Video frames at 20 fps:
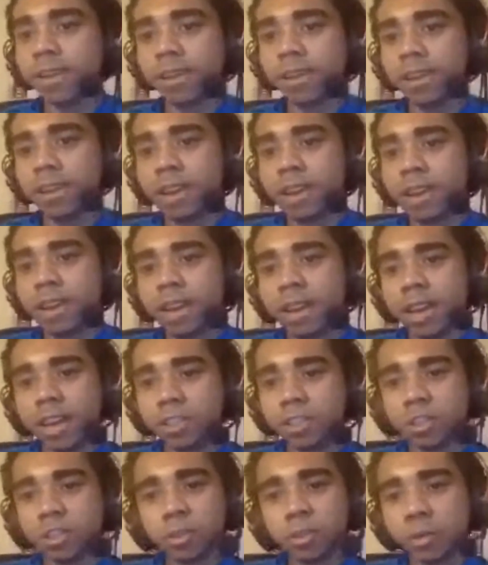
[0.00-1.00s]
it.
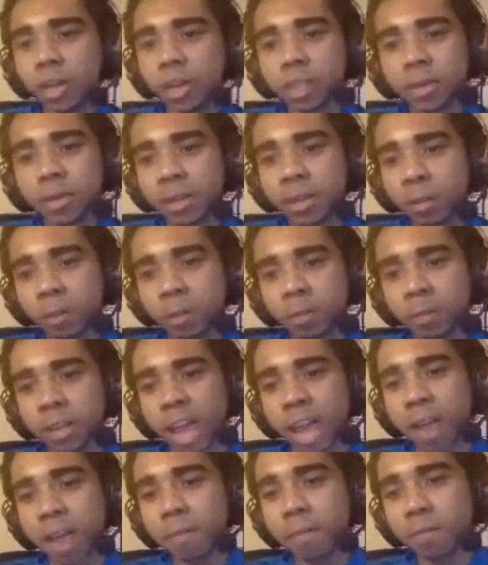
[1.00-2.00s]
It's just too hard to make a perfect
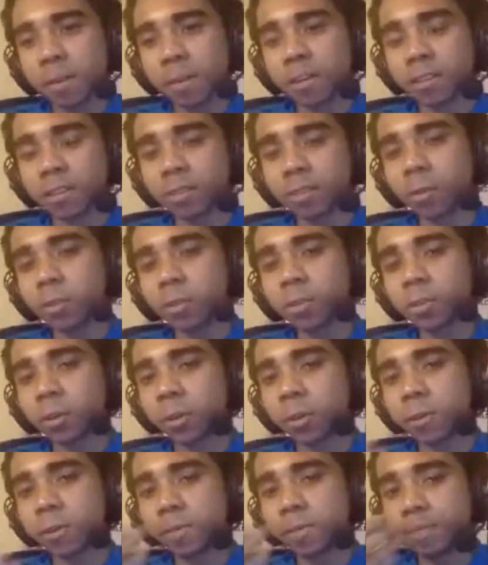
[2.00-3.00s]
game, because
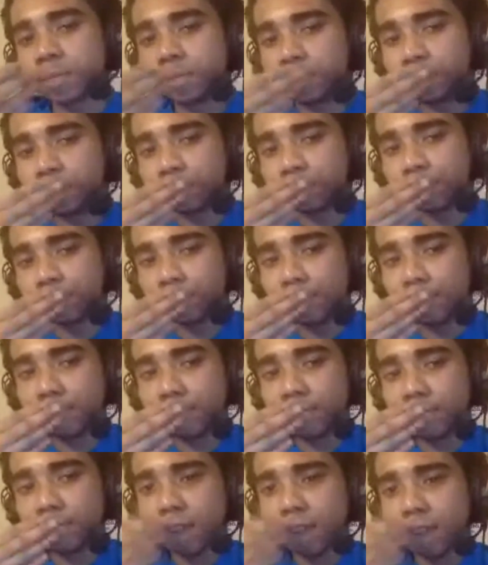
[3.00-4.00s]
also,
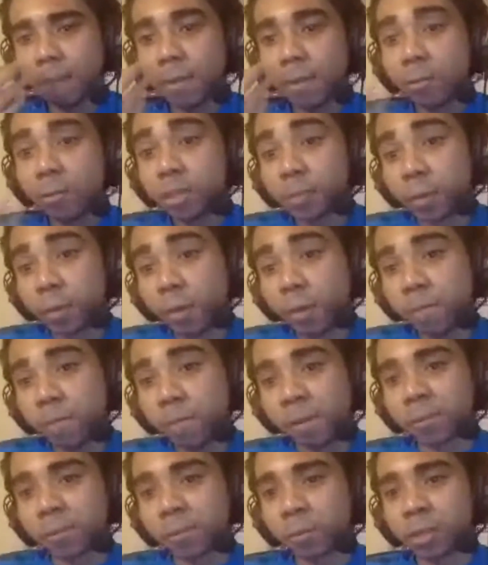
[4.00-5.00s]
I mean, what's
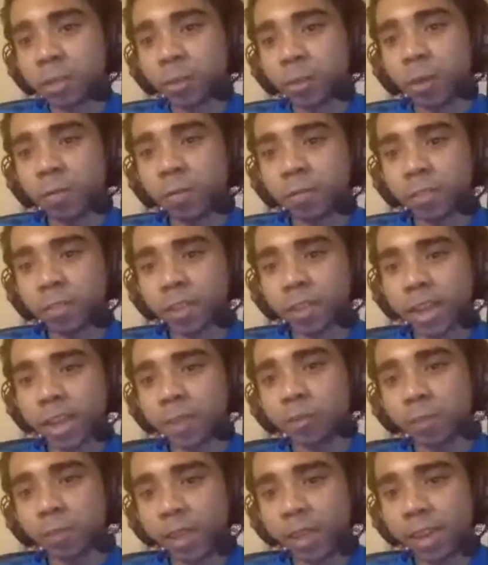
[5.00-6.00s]
perfect? What's perfect for the
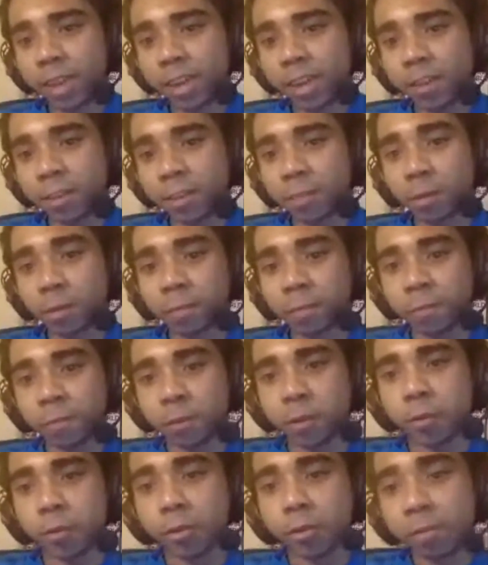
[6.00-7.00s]
casual player? What's perfect for
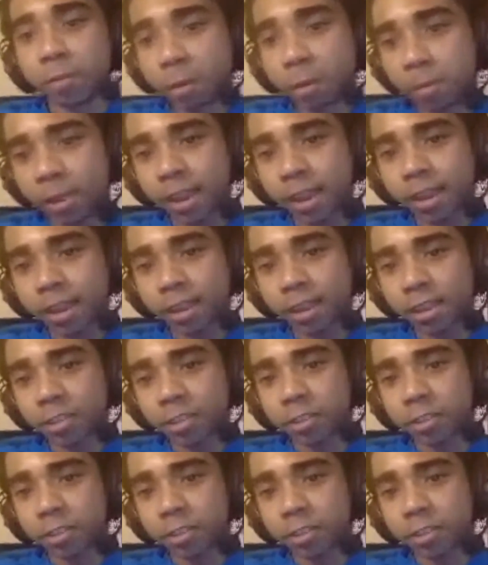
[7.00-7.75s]
the career mode player like